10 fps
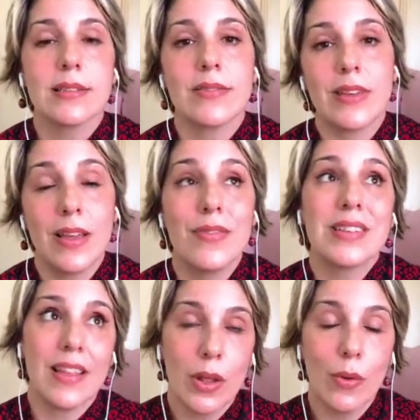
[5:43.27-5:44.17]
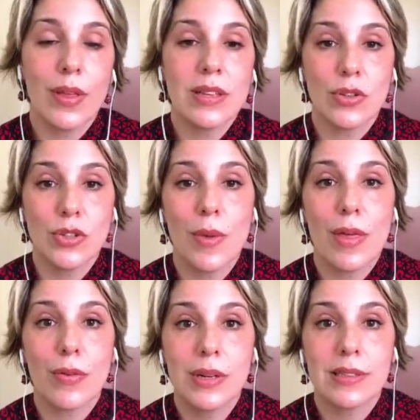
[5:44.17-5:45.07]
If it's Andalusia, it's going to
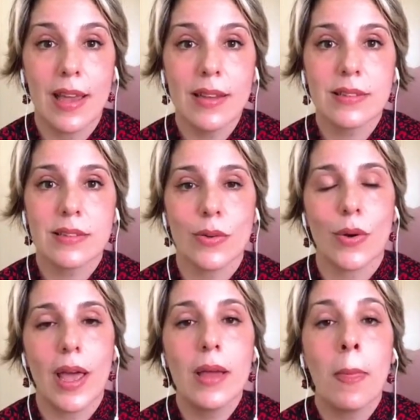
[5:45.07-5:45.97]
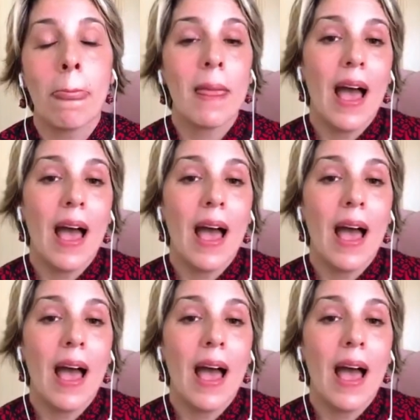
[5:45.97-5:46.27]
be 3 texts, okay?